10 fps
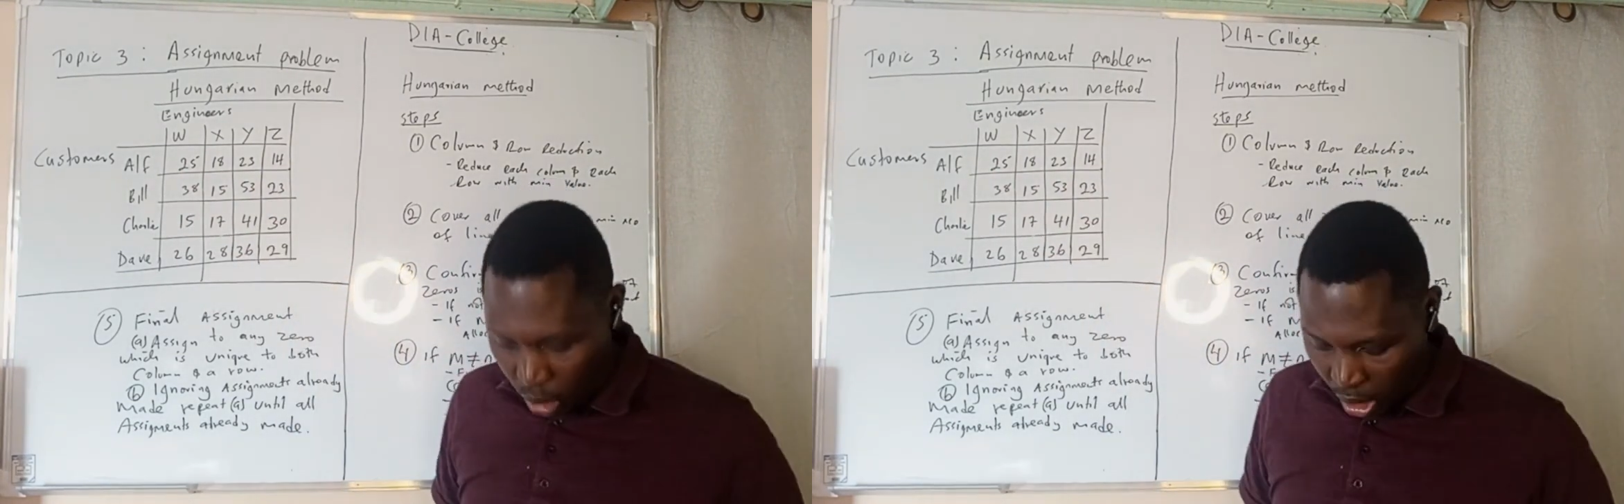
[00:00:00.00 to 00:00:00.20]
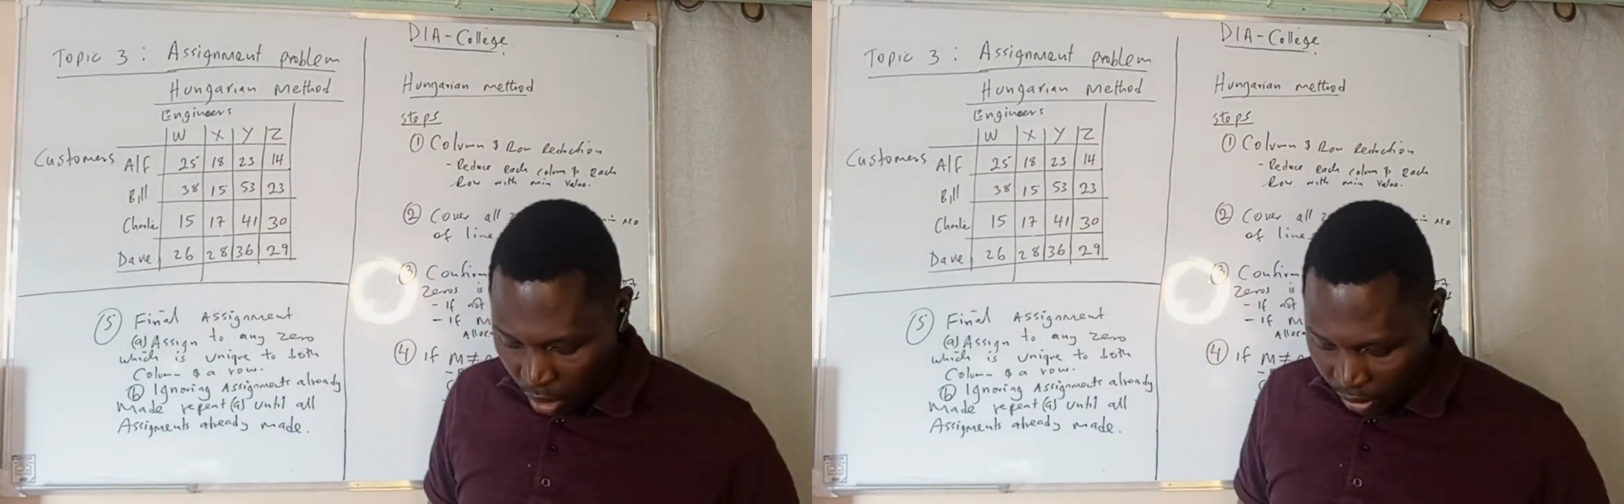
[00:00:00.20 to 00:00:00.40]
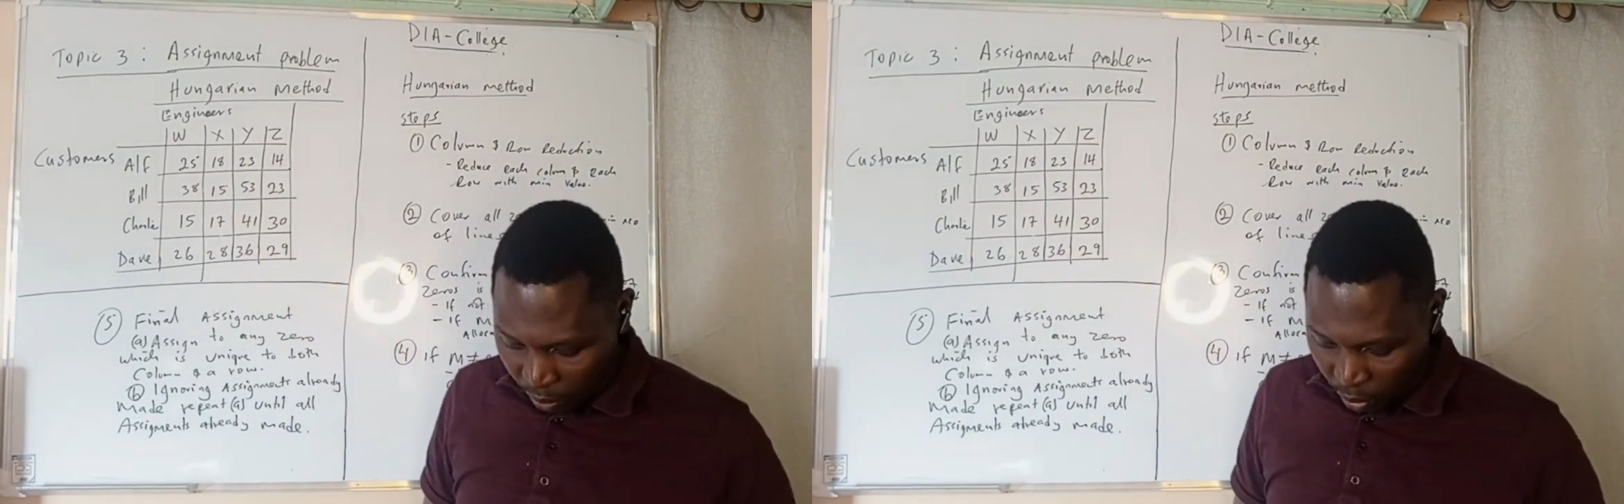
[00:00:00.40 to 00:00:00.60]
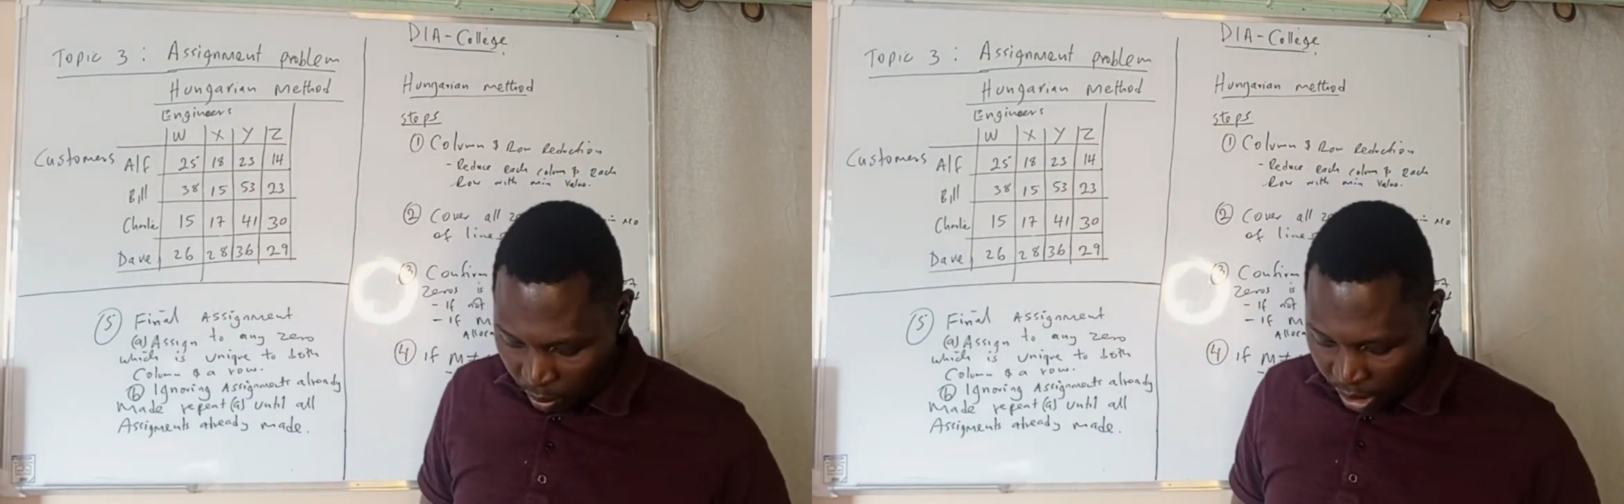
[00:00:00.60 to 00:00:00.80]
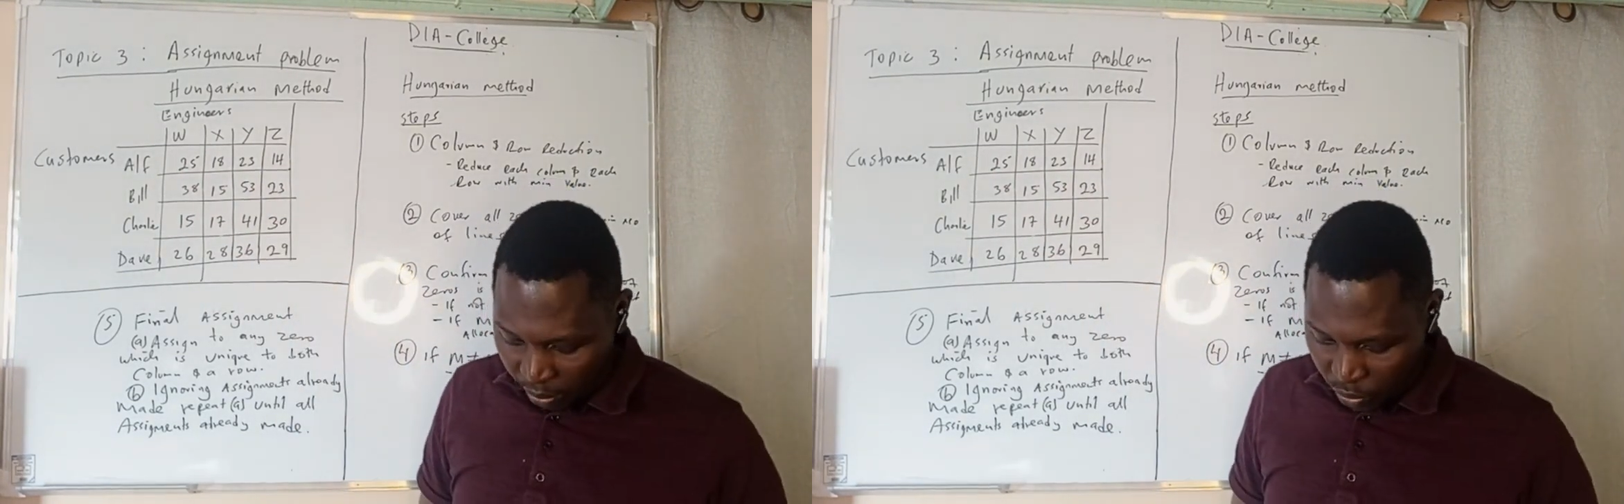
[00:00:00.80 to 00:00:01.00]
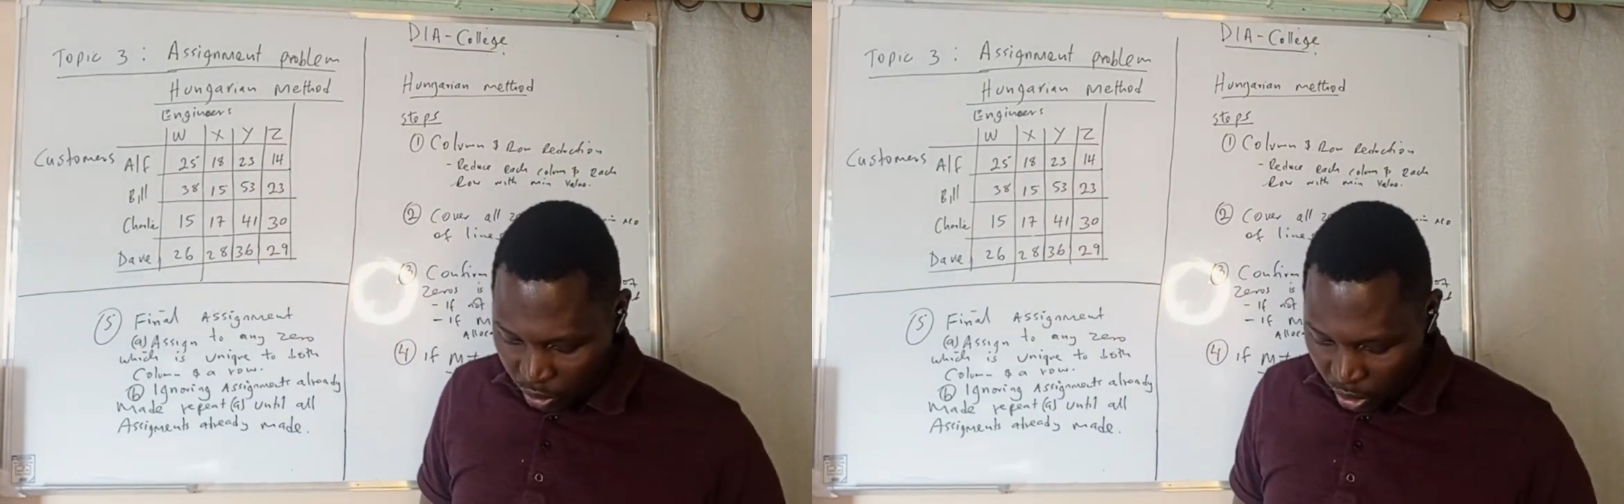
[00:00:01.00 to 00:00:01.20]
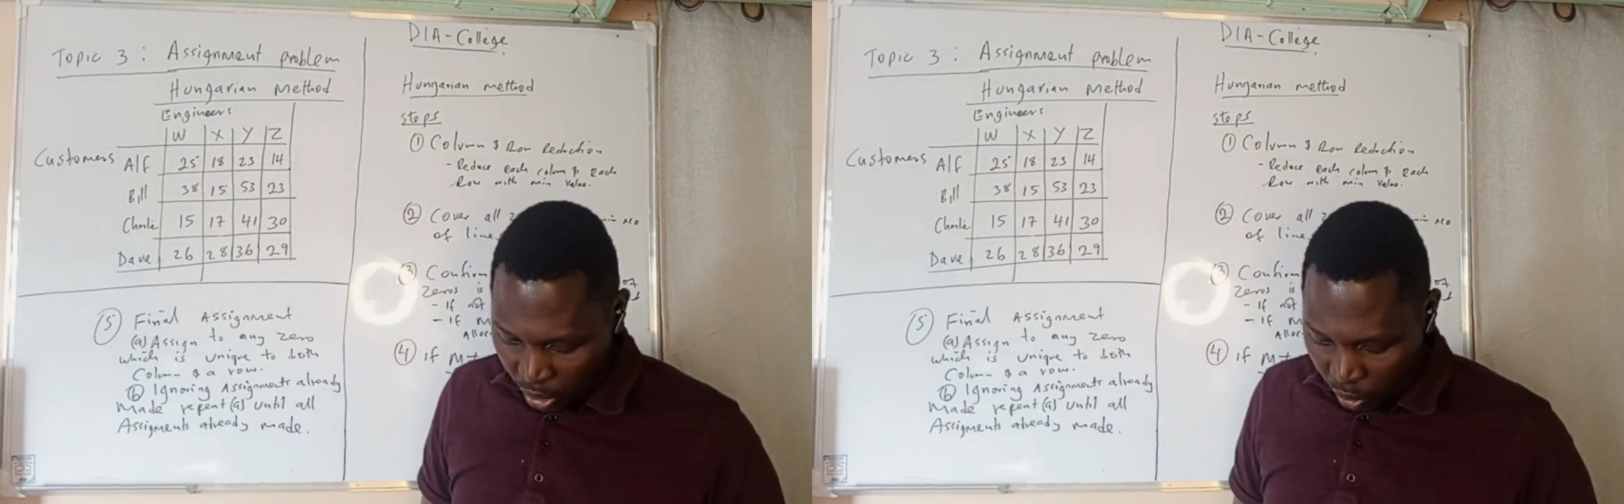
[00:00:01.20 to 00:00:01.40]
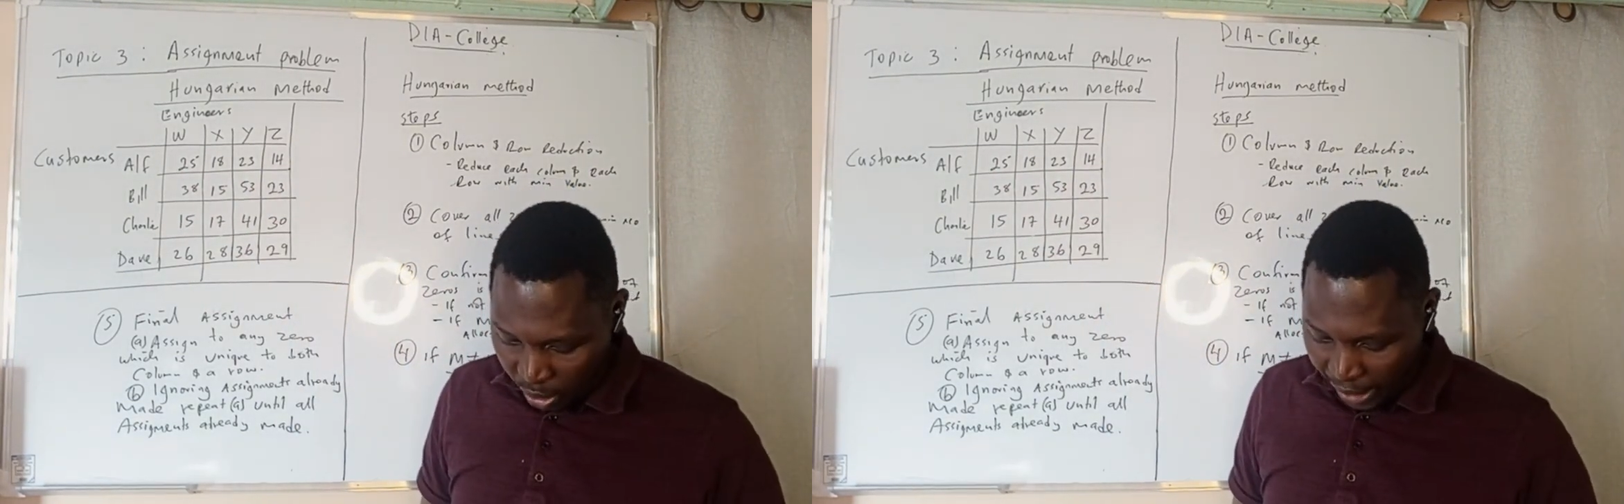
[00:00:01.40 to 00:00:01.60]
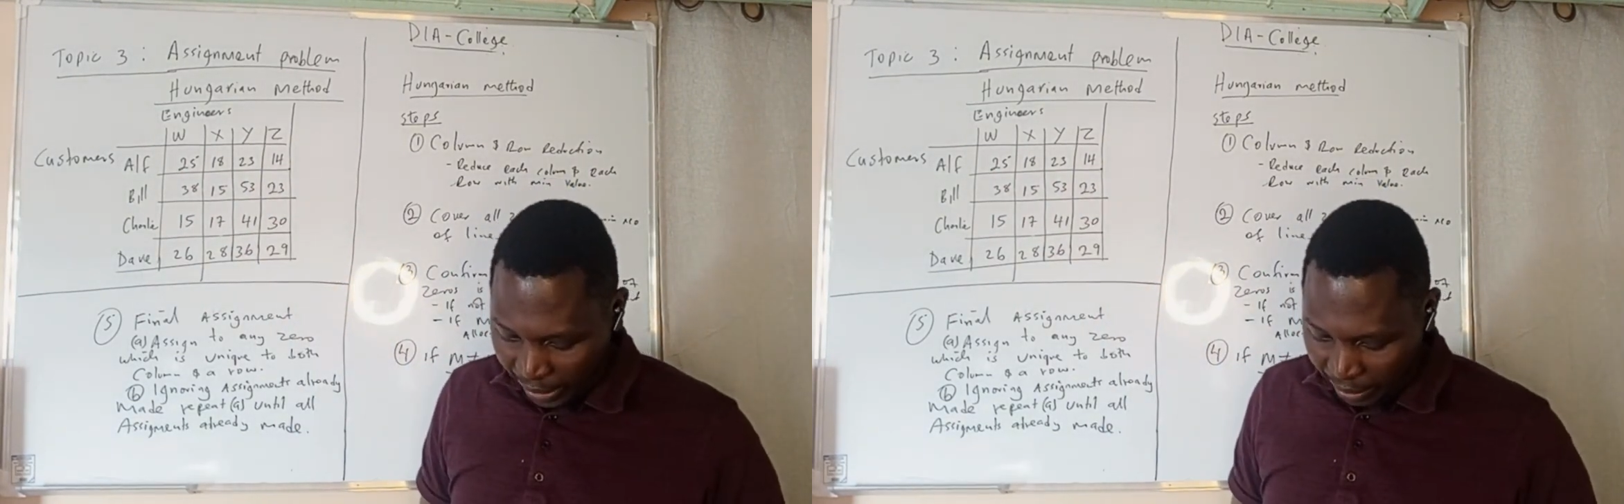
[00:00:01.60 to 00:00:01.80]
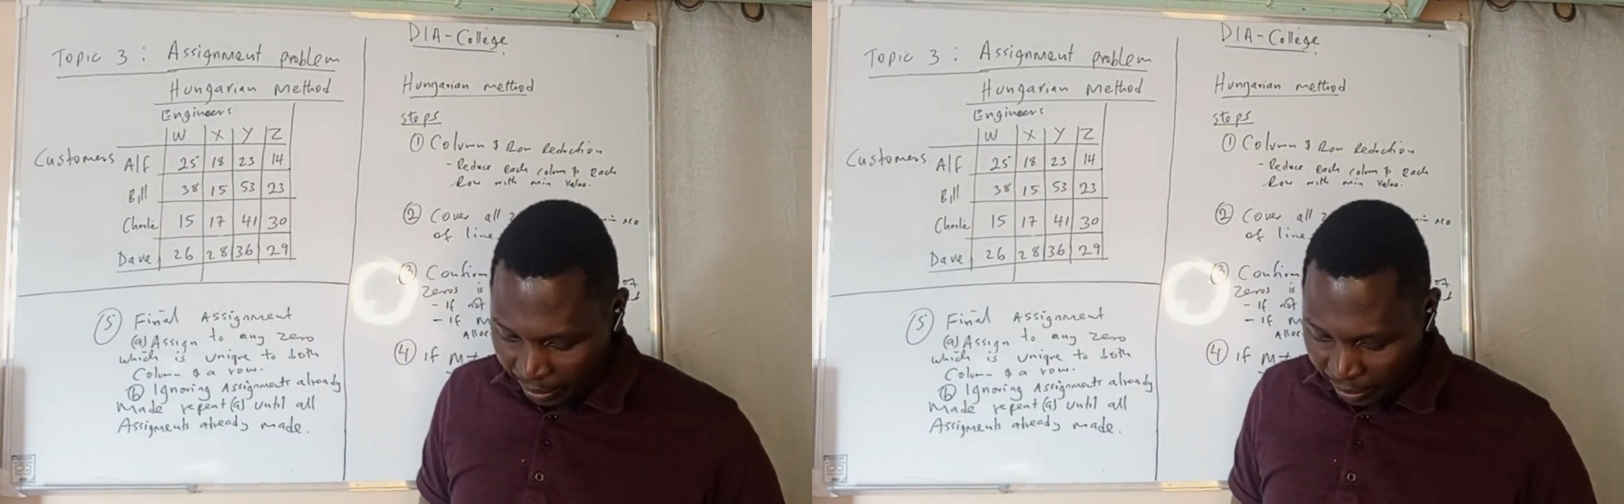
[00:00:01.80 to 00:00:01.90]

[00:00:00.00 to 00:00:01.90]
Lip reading: how the problems look like.